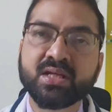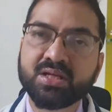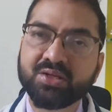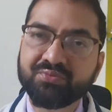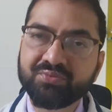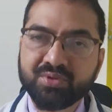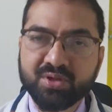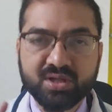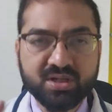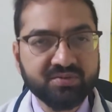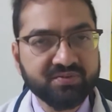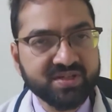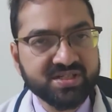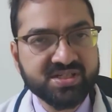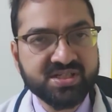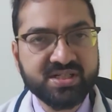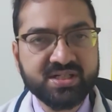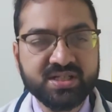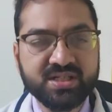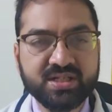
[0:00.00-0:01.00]
If you are a
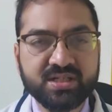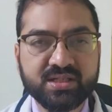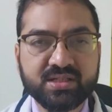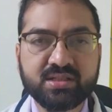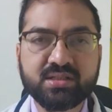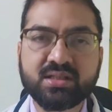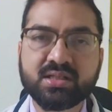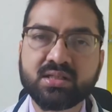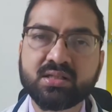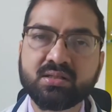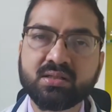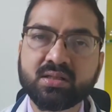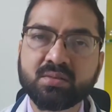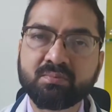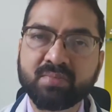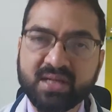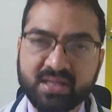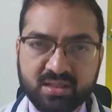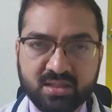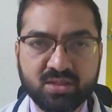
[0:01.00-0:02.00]
vegetarian, then the
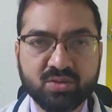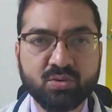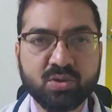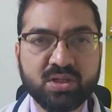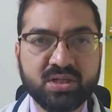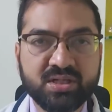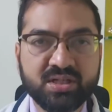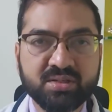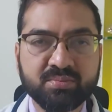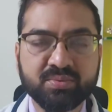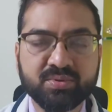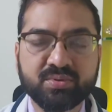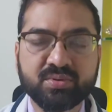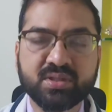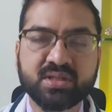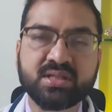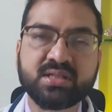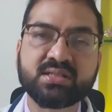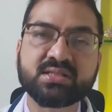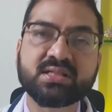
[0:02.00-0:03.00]
better quality
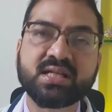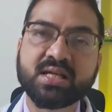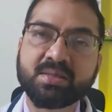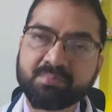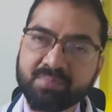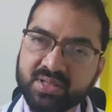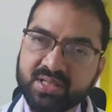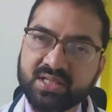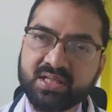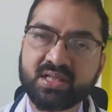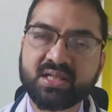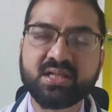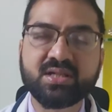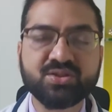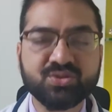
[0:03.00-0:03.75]
proteins like paneer,